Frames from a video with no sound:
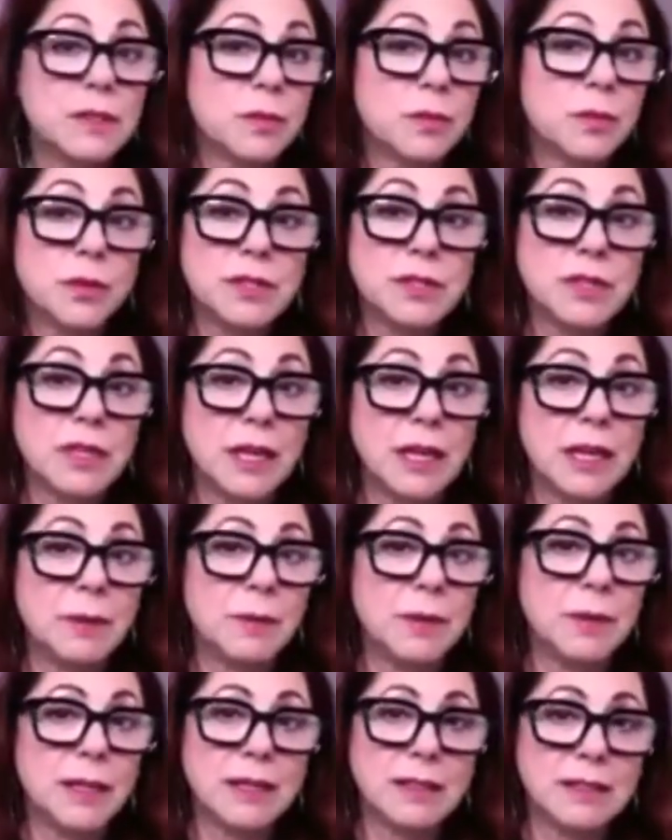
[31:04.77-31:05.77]
worst thing
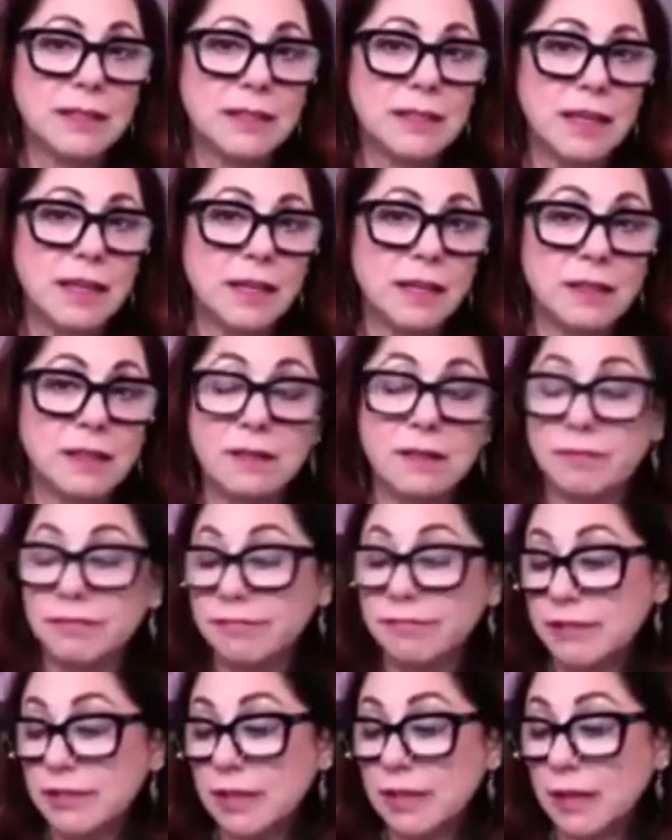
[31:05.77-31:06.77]
anybody can say is
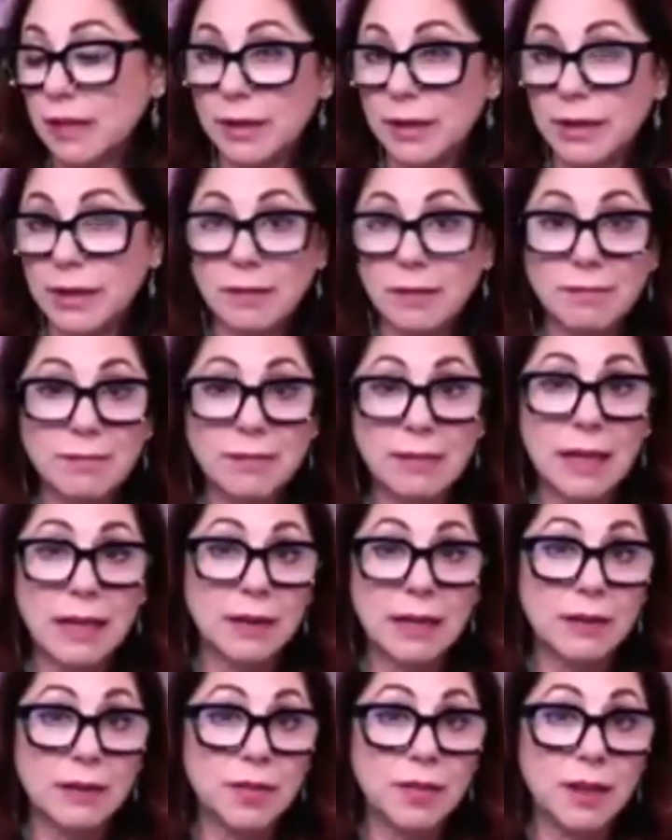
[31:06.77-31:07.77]
sorry, not
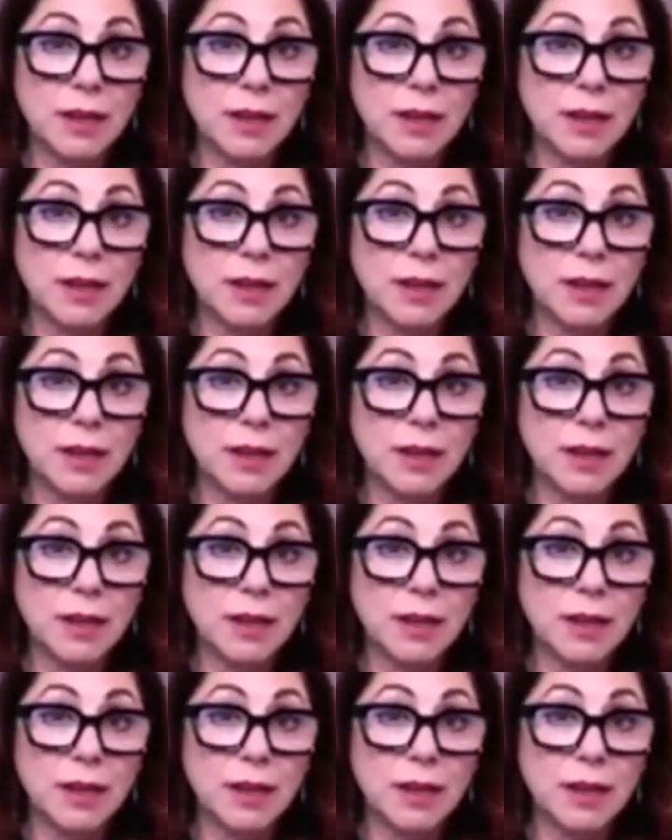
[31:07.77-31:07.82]
our thing.